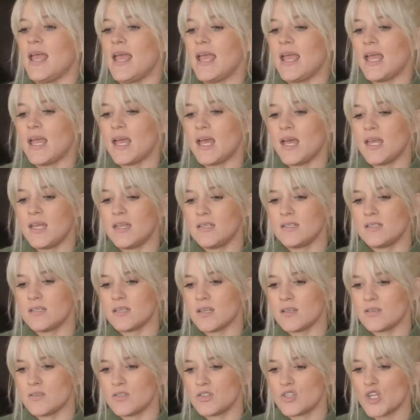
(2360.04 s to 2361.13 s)
and
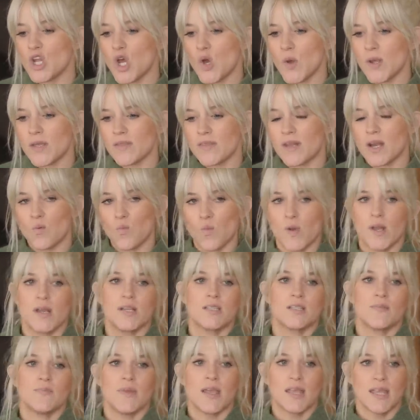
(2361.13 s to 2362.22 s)
knowing that I
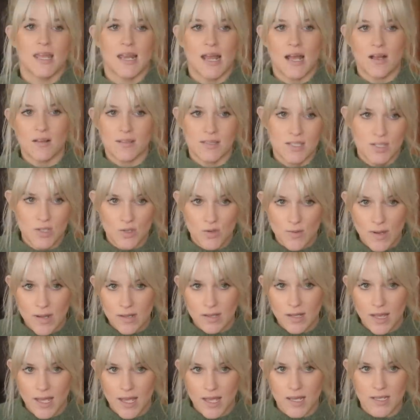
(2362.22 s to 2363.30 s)
wanted to make it out to
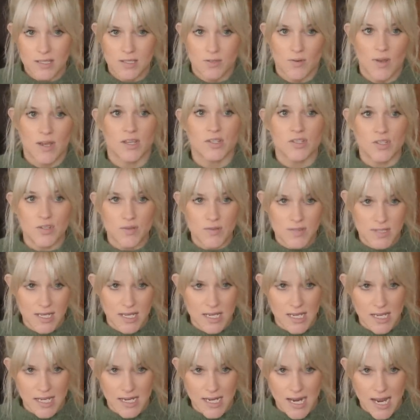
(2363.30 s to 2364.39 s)
LA so I could do
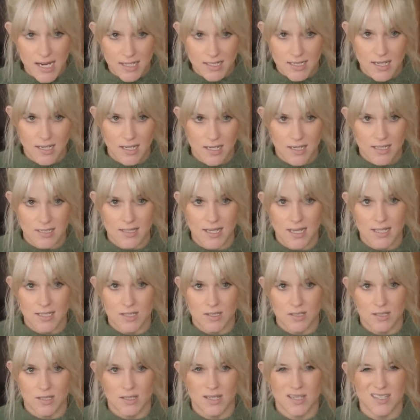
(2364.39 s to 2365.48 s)
singing and acting because
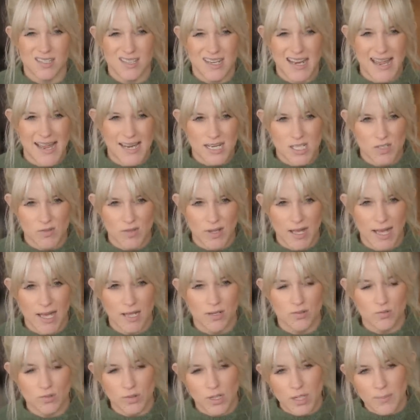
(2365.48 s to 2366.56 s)
that's because Nashville
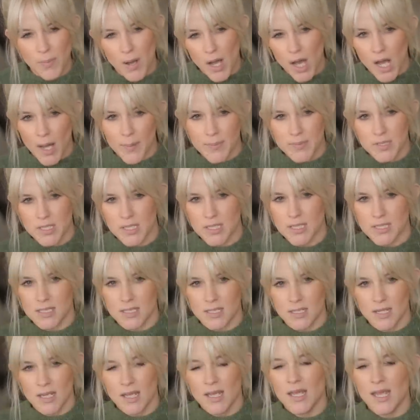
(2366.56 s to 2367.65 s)
hadn't really popped in
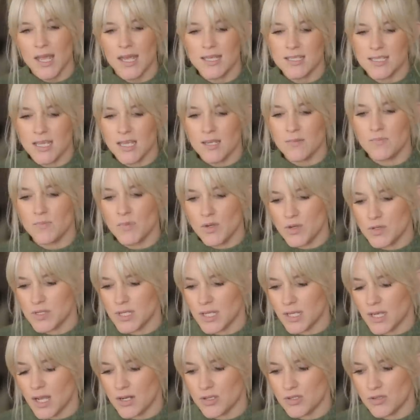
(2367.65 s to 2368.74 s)
this. It did
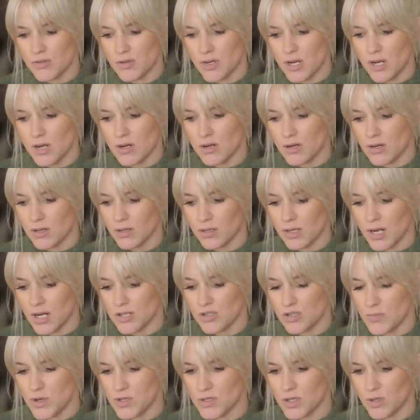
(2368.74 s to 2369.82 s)
music country or
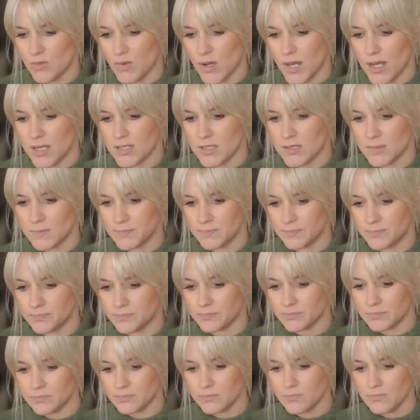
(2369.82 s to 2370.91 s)
country music wise,
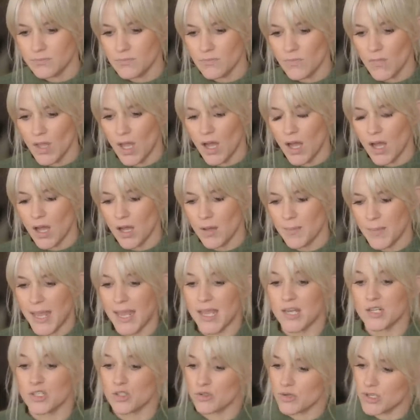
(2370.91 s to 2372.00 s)
mm-hmm. um,
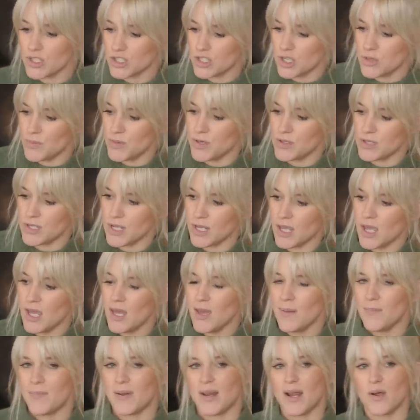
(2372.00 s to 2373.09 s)
and Christian music,
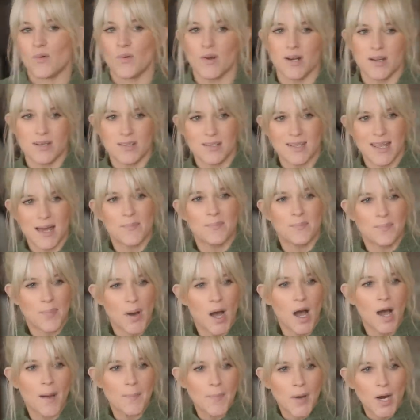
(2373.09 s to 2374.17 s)
but I wanted that
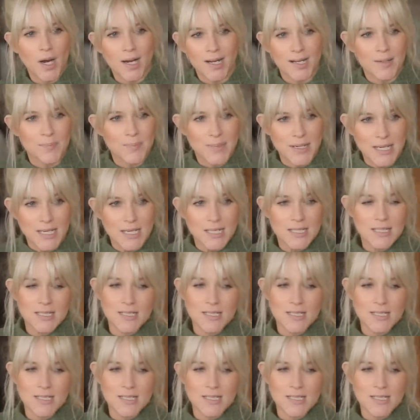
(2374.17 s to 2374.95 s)
pop R and B